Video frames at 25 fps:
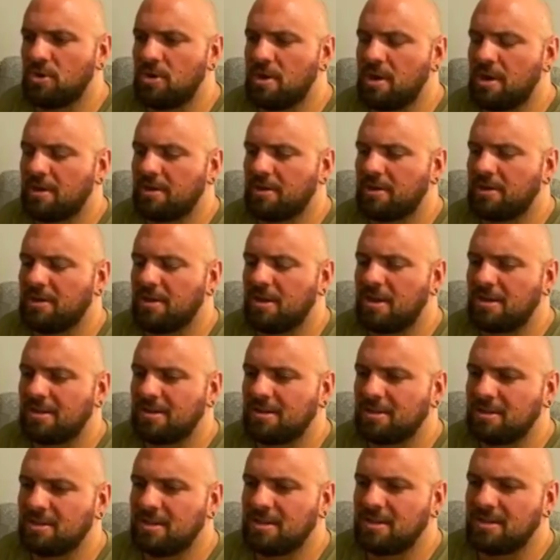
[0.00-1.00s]
I
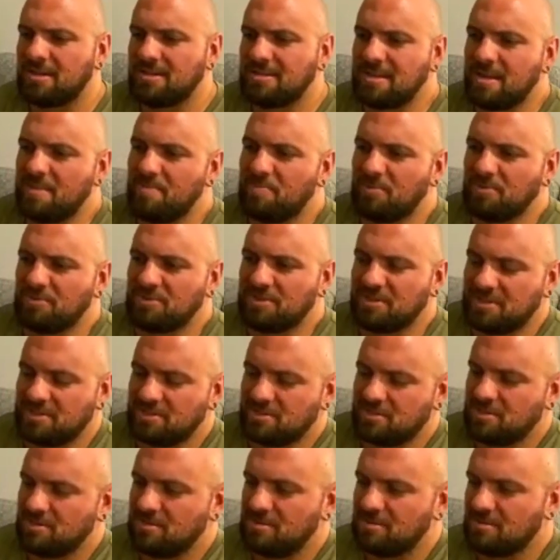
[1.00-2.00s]
can get in depth with
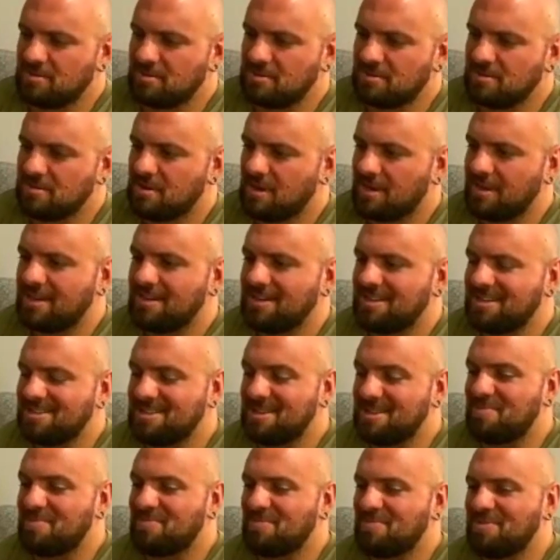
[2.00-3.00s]
this too. I can get in
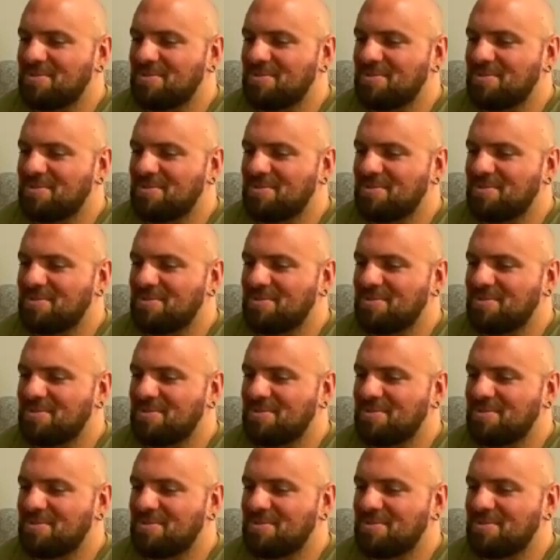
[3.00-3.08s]
depth with